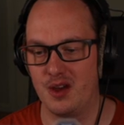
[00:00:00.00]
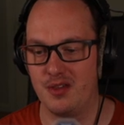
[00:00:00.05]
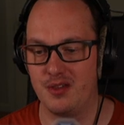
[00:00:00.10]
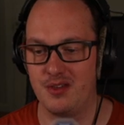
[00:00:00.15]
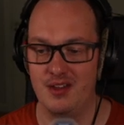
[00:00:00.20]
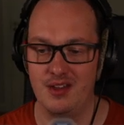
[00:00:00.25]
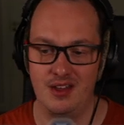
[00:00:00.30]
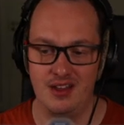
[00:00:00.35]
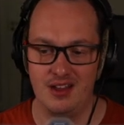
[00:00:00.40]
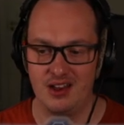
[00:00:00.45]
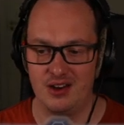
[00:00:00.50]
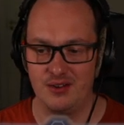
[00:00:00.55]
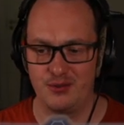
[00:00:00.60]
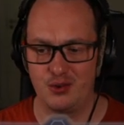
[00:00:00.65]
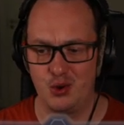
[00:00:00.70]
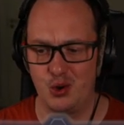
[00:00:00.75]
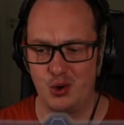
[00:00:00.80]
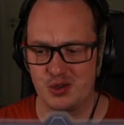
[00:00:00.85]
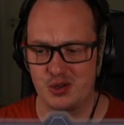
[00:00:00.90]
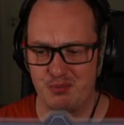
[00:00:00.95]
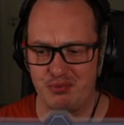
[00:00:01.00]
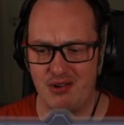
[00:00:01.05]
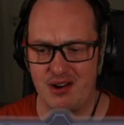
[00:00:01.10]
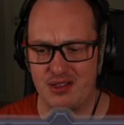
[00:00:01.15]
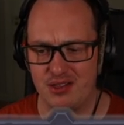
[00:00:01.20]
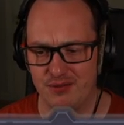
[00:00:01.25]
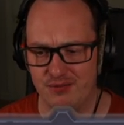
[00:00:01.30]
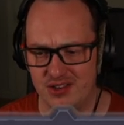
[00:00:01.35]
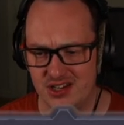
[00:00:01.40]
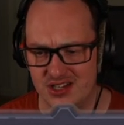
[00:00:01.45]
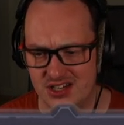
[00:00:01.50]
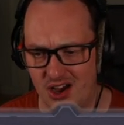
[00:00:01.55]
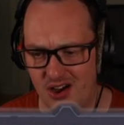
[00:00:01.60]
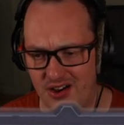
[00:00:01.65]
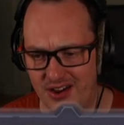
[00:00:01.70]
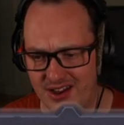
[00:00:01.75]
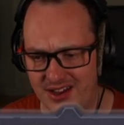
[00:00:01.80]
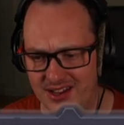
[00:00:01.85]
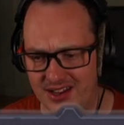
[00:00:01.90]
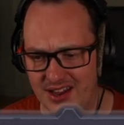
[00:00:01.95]
with. And of course, Breath of the
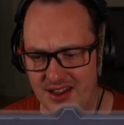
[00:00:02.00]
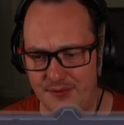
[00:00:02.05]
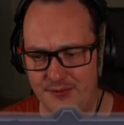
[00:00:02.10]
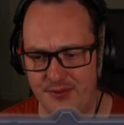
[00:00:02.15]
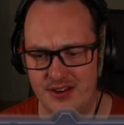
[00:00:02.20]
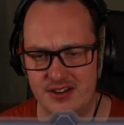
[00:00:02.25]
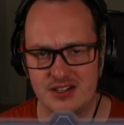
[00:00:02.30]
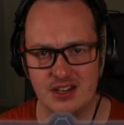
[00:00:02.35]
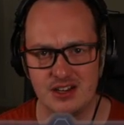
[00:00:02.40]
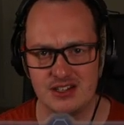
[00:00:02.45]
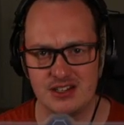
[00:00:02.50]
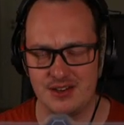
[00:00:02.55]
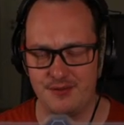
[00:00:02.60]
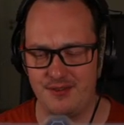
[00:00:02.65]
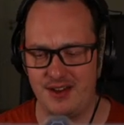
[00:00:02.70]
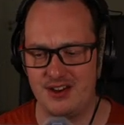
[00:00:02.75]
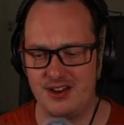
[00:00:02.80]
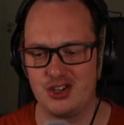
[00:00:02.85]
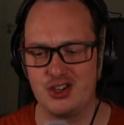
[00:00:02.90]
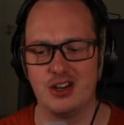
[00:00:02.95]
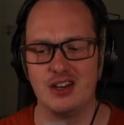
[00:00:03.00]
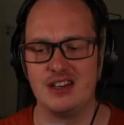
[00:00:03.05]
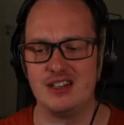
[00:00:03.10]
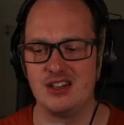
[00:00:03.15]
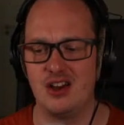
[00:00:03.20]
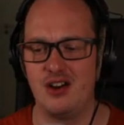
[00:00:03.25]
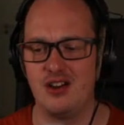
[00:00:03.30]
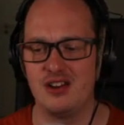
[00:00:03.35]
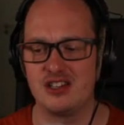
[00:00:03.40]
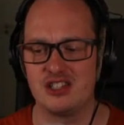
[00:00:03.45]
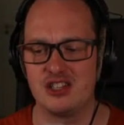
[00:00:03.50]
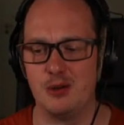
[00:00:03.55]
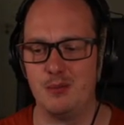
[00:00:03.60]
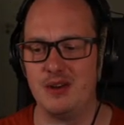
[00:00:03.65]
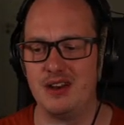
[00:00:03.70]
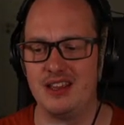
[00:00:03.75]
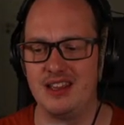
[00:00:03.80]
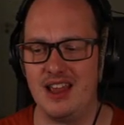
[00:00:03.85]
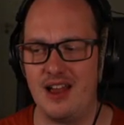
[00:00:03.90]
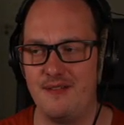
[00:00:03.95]
Dying, if it does eventually die,
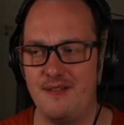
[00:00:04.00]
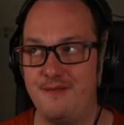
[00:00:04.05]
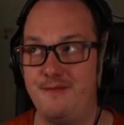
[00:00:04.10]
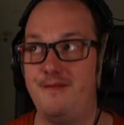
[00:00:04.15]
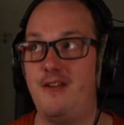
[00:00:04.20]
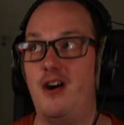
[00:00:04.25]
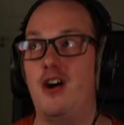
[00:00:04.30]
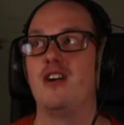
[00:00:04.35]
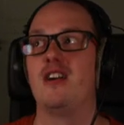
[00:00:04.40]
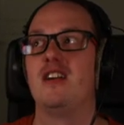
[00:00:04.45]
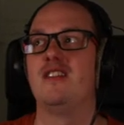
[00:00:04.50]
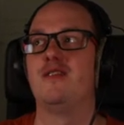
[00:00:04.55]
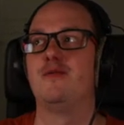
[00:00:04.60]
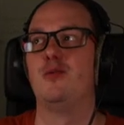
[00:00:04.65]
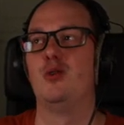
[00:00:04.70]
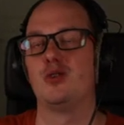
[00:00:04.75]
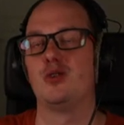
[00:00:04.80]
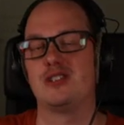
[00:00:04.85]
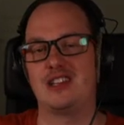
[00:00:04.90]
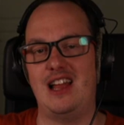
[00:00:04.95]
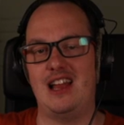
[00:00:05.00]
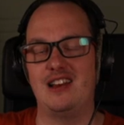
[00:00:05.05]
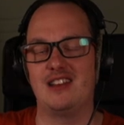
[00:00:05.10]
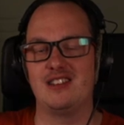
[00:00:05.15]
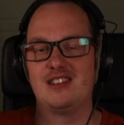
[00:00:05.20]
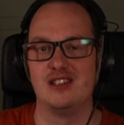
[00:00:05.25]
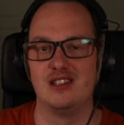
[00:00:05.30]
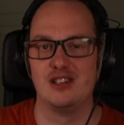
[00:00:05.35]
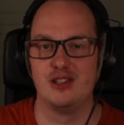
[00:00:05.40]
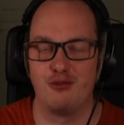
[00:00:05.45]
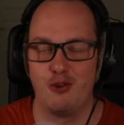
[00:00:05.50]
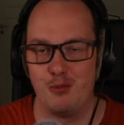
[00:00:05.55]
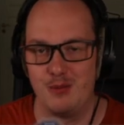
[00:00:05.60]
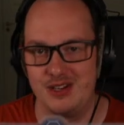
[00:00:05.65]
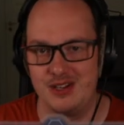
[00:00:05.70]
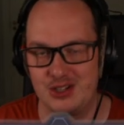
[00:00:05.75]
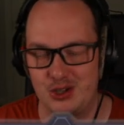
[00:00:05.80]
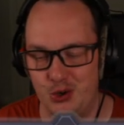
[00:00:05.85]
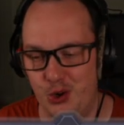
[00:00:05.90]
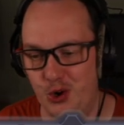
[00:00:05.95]
summoning yet five more skeletons
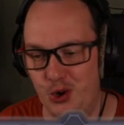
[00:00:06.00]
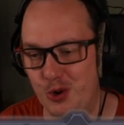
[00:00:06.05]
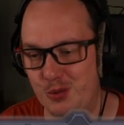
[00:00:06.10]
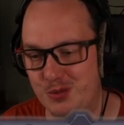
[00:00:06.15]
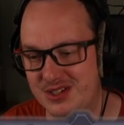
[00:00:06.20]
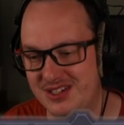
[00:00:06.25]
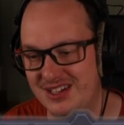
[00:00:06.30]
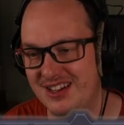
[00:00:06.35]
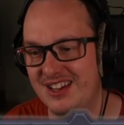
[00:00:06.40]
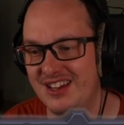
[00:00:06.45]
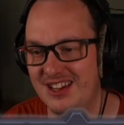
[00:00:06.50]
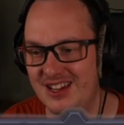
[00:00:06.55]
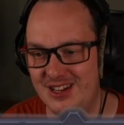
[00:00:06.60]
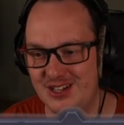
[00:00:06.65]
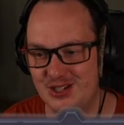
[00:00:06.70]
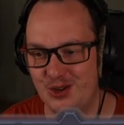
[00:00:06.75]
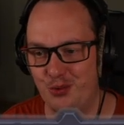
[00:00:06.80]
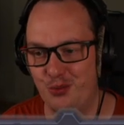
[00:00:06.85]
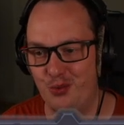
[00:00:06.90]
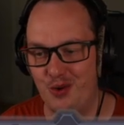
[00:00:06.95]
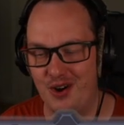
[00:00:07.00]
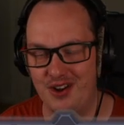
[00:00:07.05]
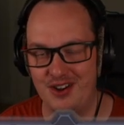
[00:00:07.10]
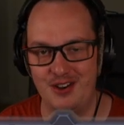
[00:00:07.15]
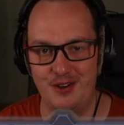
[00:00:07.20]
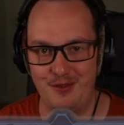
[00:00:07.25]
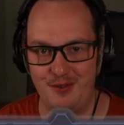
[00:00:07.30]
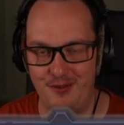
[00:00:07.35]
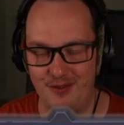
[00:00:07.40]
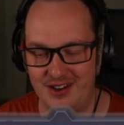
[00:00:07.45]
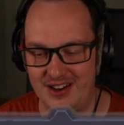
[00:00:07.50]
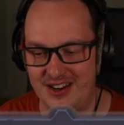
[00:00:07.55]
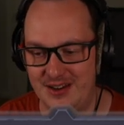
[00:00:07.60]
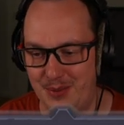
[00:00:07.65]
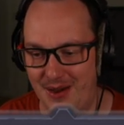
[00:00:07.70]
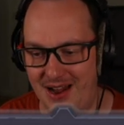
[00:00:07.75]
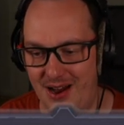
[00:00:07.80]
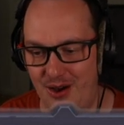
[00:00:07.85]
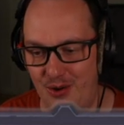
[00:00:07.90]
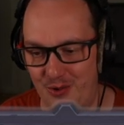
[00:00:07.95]
from its corpse is a wonderfully
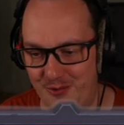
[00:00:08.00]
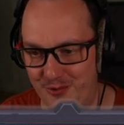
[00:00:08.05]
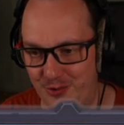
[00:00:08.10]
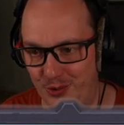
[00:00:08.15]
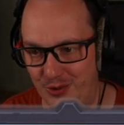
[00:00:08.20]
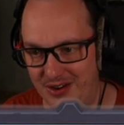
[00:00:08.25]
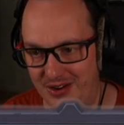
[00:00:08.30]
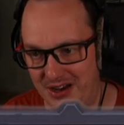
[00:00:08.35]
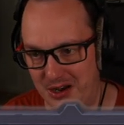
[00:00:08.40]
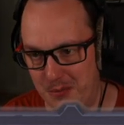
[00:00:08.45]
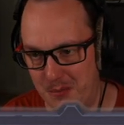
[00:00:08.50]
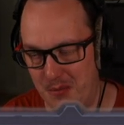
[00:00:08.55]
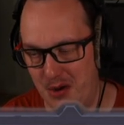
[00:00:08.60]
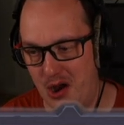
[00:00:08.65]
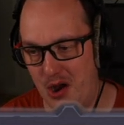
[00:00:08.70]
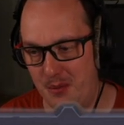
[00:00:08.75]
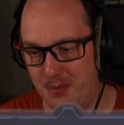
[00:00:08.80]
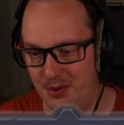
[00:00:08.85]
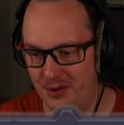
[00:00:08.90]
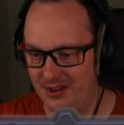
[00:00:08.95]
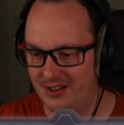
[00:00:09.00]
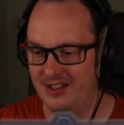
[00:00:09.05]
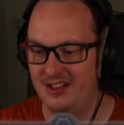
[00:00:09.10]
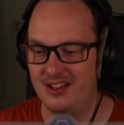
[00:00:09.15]
powerful little mob.